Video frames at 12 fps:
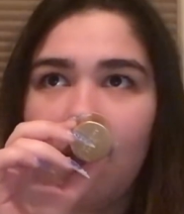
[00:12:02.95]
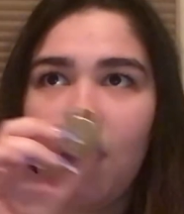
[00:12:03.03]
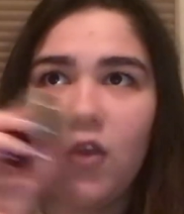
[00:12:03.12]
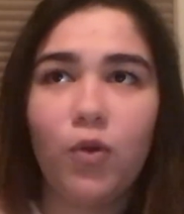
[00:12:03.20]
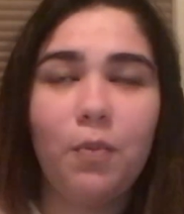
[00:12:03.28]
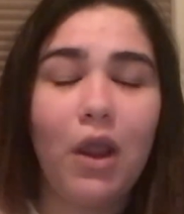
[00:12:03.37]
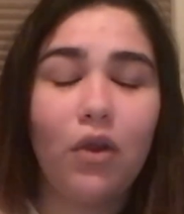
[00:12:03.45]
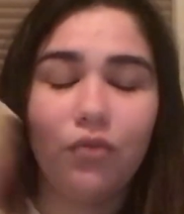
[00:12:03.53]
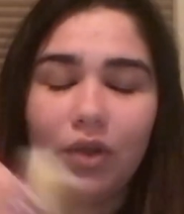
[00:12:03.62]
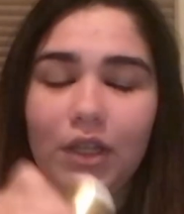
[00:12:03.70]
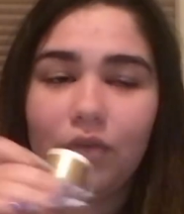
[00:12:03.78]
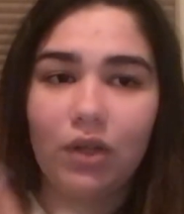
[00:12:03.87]
This would pair
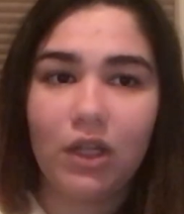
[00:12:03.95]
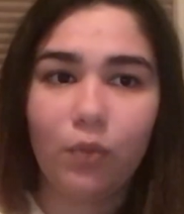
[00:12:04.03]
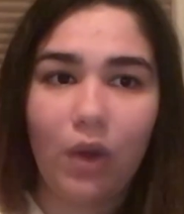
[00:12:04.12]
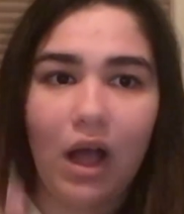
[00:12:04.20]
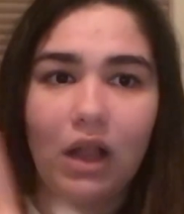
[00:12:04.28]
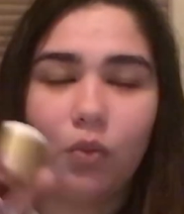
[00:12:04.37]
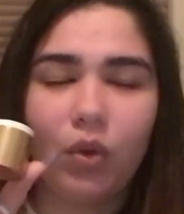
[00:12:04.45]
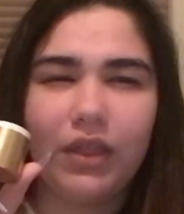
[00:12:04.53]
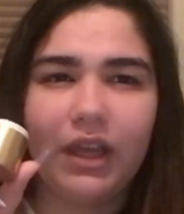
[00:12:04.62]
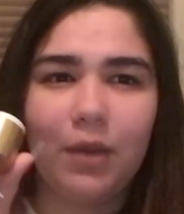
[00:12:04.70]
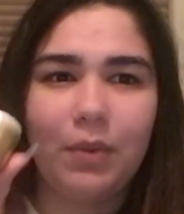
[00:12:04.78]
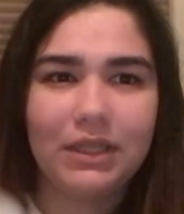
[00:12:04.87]
really, really well with
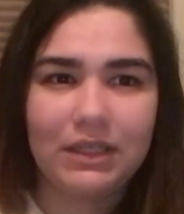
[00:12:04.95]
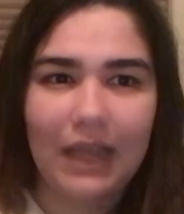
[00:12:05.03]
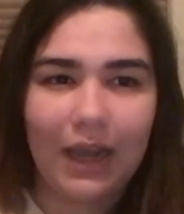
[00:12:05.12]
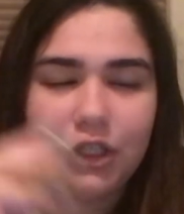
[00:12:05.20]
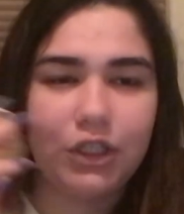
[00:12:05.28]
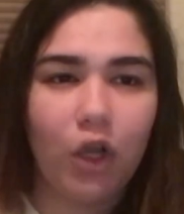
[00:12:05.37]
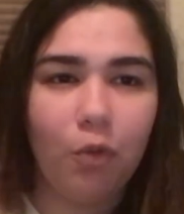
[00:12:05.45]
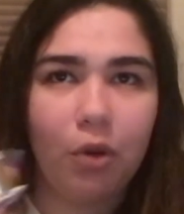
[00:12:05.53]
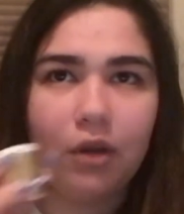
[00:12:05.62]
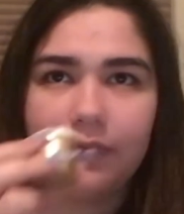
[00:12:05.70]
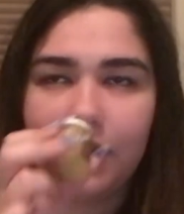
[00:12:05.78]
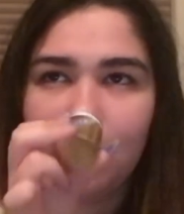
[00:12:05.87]
like a pistachio
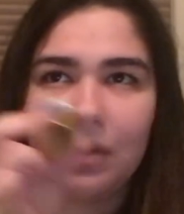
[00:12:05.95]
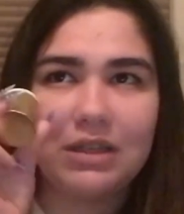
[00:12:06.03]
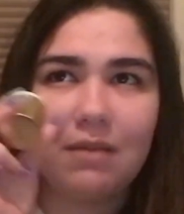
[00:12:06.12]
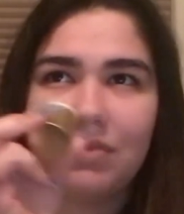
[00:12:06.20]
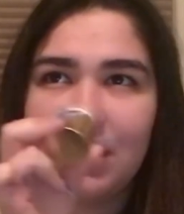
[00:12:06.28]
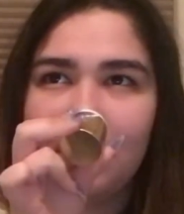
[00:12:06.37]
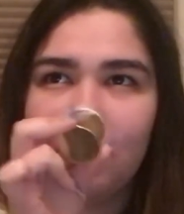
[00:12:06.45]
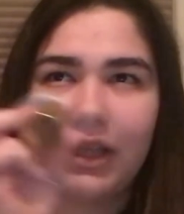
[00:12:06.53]
perfume or something,